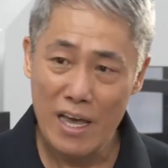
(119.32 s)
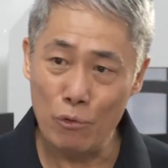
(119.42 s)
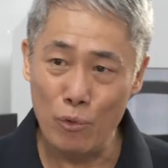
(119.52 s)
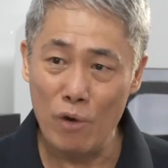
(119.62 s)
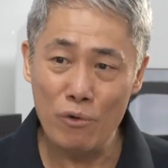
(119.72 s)

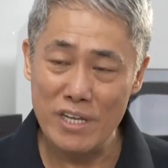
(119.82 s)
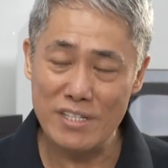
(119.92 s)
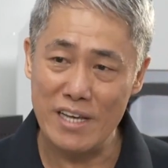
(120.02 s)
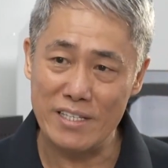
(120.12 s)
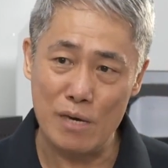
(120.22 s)
And we only
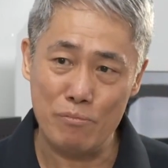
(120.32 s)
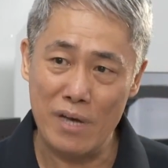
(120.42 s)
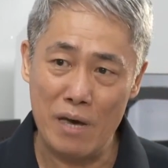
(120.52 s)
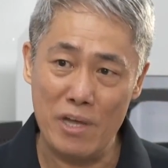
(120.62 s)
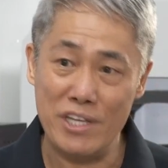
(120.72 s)
set
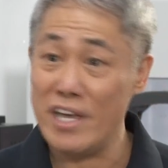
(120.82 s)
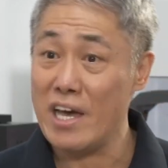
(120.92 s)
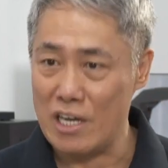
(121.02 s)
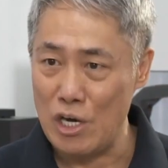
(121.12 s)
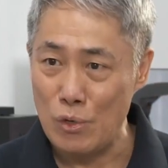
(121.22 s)
up a
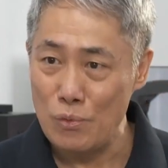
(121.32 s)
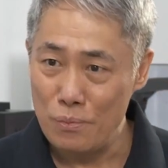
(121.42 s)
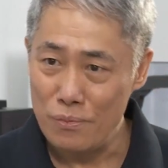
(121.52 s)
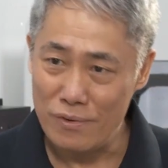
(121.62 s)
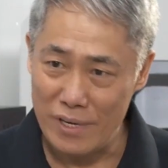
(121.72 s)
year ago,
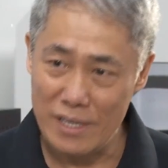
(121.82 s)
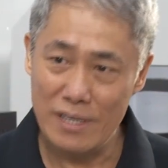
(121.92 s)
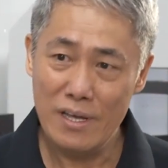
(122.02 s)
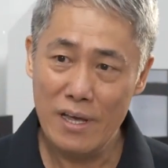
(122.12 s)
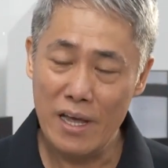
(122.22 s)
right?
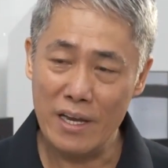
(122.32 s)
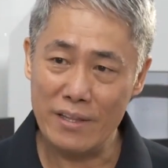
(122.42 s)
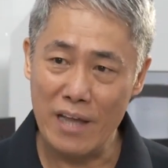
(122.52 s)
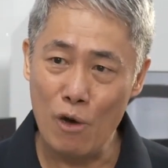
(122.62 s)
And